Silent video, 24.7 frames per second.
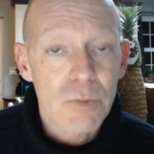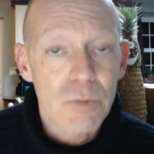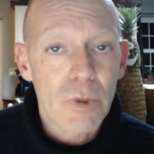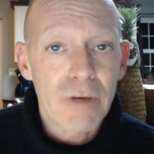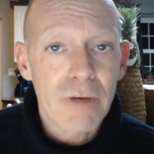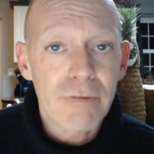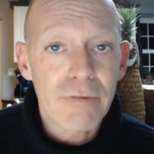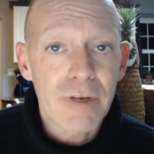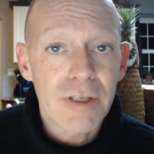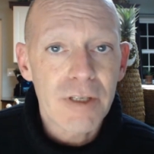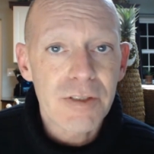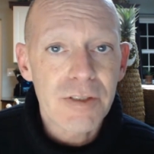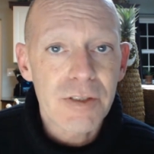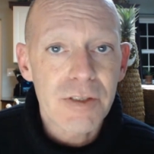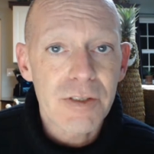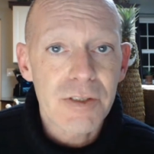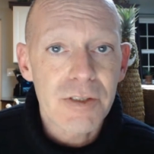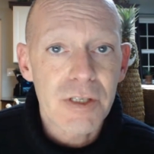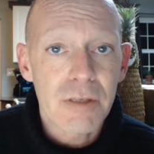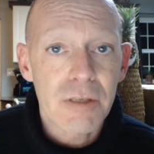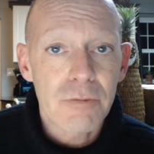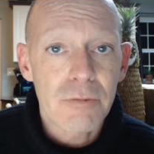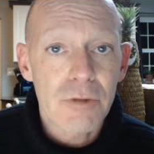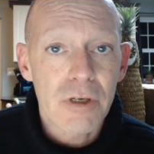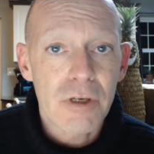His wife gets the
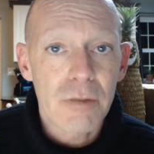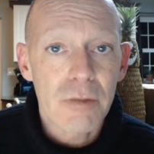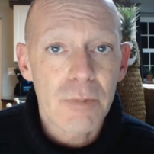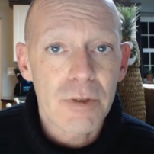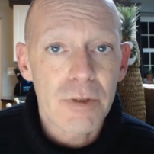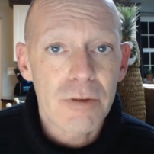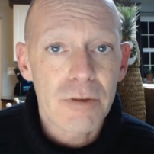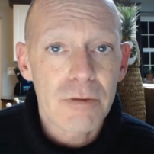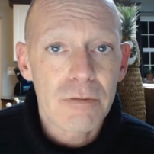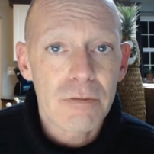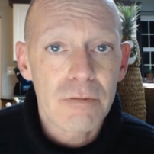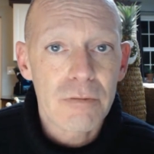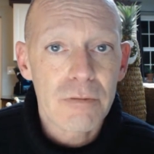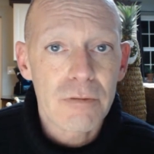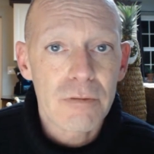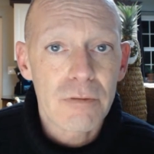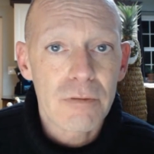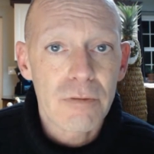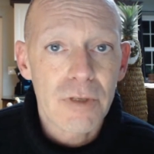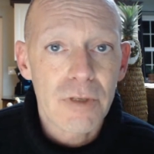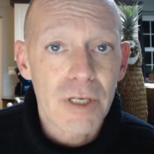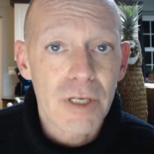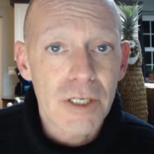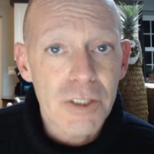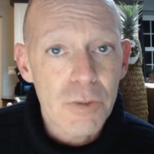same treatment.
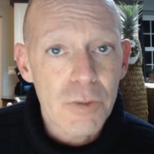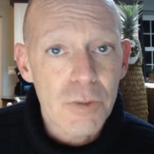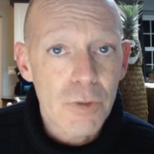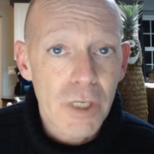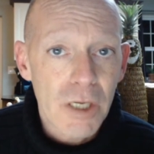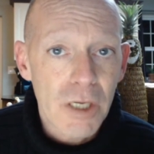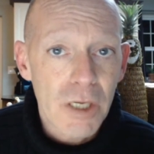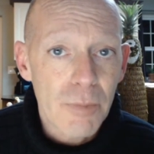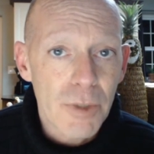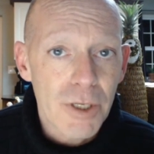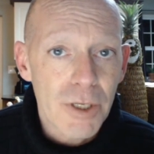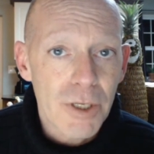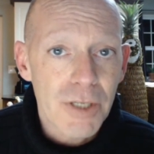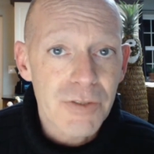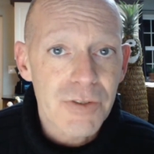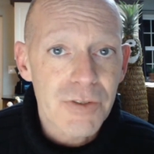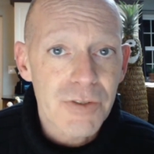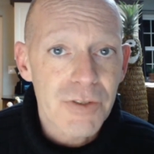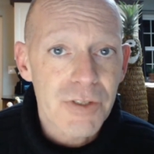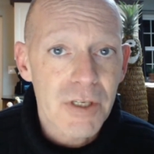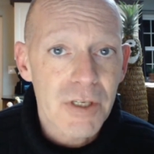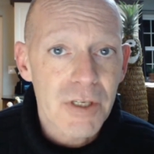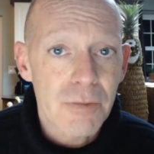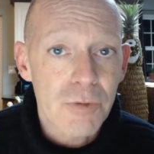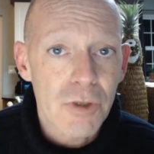The next door neighbor gets
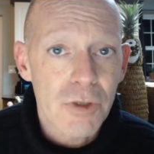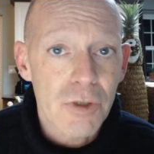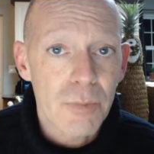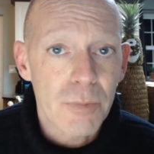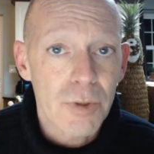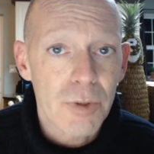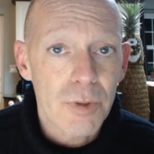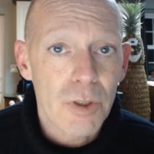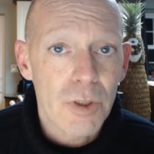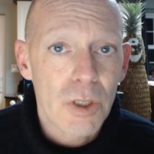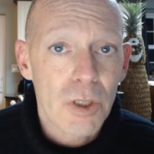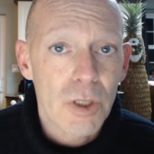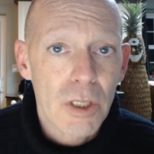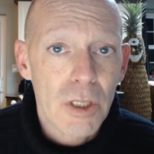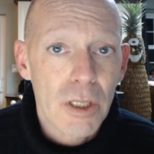the same treatment.